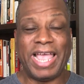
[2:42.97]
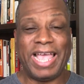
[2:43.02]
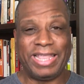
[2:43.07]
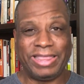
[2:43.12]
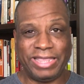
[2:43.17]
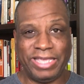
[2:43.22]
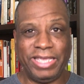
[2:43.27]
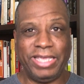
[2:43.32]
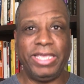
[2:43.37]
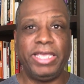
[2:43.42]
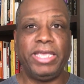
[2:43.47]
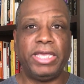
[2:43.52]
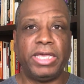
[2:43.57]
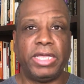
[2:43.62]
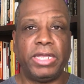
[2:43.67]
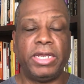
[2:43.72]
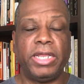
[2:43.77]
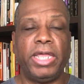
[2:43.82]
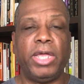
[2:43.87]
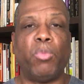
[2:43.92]
at the
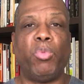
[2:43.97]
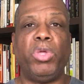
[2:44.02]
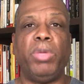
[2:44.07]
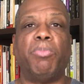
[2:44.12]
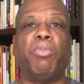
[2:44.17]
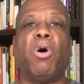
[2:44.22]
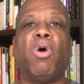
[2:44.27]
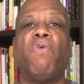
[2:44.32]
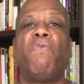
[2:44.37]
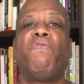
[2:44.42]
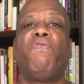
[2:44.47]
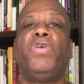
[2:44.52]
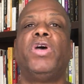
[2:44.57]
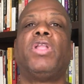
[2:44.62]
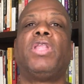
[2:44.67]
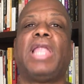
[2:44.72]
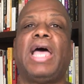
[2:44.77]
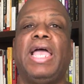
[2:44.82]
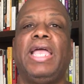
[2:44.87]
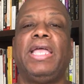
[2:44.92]
end and we both feel
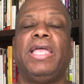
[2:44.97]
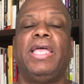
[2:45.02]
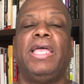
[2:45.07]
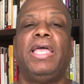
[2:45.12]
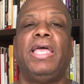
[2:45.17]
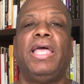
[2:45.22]
like